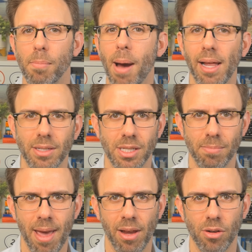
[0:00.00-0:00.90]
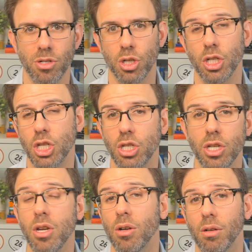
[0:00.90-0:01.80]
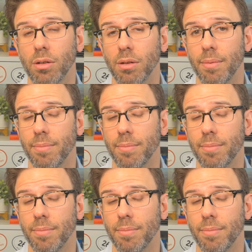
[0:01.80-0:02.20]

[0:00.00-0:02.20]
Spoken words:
policymakers, could steer